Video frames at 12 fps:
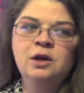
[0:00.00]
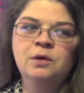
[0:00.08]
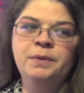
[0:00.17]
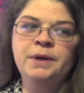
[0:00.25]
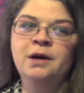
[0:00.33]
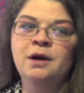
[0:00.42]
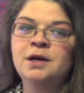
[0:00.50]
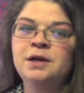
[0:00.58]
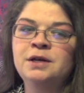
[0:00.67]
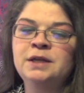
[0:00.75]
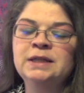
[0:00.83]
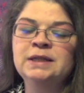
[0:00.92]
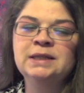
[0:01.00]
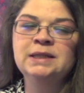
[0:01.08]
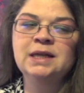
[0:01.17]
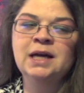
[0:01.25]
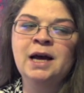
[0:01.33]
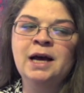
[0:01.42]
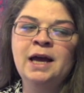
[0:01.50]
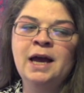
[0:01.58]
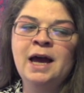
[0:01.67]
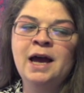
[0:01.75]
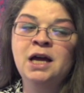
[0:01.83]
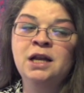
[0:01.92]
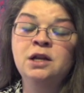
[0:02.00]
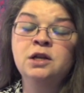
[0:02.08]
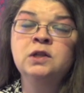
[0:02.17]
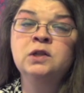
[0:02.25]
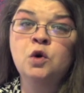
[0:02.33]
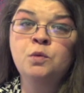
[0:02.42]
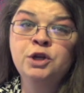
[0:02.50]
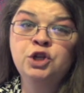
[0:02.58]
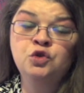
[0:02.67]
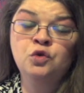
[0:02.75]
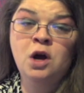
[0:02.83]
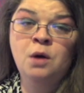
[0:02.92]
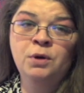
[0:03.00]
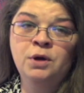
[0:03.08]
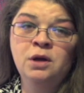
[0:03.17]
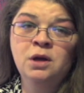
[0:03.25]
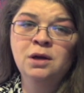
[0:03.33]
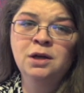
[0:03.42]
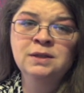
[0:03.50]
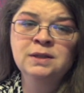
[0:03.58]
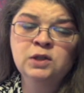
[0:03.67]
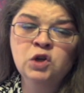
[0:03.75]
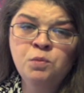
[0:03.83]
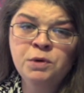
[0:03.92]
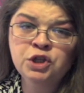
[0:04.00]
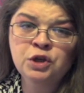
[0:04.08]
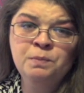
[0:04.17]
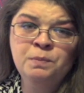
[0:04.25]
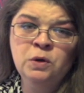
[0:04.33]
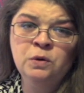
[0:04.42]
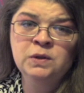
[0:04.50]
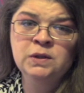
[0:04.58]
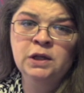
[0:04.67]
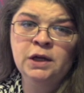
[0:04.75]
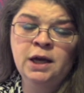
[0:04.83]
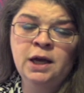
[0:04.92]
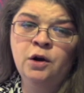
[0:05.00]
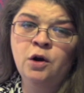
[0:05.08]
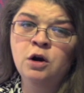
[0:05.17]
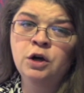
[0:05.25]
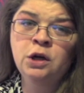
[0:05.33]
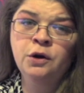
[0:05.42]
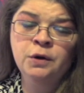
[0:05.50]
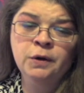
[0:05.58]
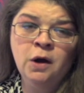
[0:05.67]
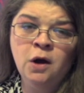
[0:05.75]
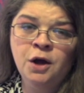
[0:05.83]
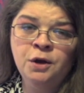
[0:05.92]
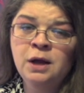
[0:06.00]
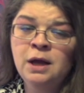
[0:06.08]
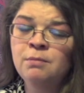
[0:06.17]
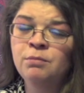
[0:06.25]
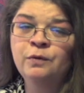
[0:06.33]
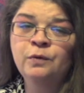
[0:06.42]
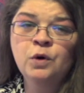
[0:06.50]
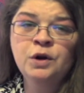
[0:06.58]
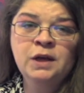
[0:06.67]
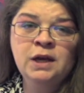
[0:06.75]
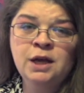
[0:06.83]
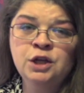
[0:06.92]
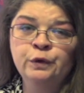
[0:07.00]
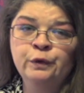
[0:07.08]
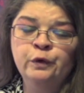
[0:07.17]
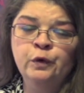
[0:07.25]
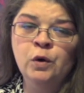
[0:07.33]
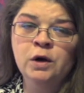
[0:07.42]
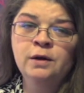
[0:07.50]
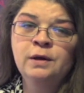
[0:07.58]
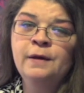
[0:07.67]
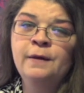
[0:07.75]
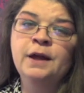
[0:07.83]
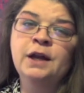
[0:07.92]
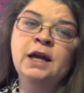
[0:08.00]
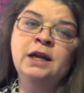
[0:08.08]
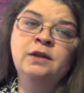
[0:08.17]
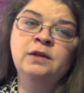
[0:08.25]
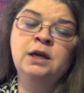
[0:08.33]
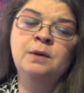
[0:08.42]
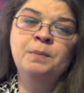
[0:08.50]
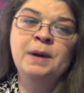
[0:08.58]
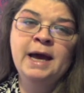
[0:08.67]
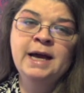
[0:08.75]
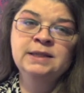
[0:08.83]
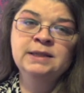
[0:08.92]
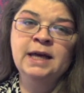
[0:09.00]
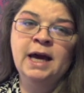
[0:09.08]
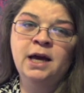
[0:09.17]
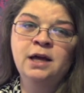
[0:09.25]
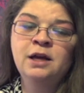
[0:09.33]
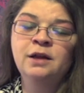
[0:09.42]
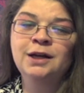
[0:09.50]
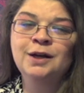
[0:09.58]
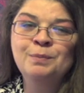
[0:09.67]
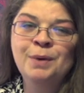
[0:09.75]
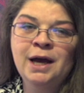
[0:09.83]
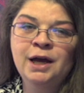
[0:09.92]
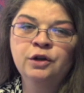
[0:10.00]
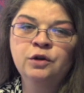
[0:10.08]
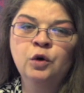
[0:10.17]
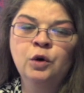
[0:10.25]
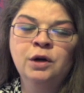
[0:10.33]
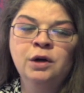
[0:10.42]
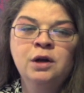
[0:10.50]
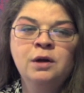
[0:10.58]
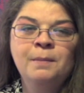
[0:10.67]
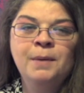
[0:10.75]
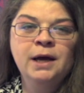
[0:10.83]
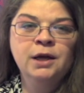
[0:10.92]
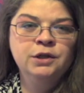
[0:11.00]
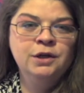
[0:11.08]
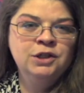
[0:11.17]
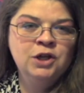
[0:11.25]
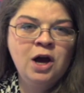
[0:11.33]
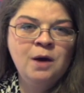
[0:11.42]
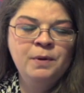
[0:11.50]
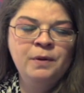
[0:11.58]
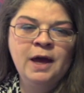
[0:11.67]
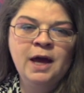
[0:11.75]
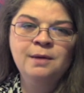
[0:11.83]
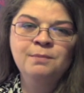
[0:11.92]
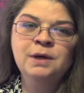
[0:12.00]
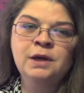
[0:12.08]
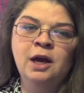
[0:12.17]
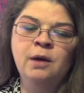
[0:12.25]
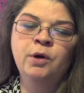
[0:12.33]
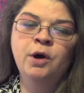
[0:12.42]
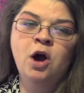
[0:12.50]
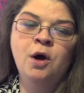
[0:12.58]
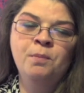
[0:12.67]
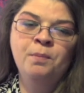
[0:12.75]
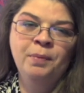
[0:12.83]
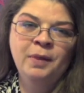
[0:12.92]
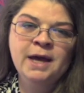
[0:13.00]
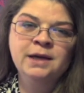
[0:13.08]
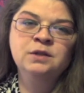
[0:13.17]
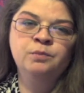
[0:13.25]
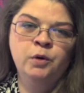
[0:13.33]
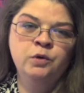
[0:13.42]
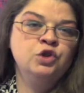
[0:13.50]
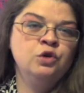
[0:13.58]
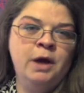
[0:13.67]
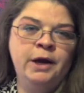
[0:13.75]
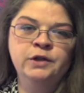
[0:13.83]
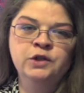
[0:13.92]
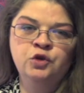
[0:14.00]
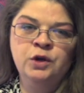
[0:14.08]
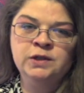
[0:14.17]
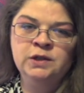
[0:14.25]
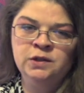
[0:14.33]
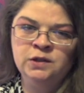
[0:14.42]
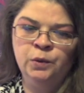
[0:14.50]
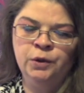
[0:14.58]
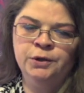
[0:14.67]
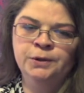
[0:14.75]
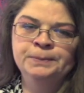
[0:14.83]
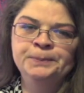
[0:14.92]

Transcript: because I had so much trauma and so much abuse that I had already undergone before the age of 4, that anything past that compiled or piled on top of that became complex post-traumatic stress disorder.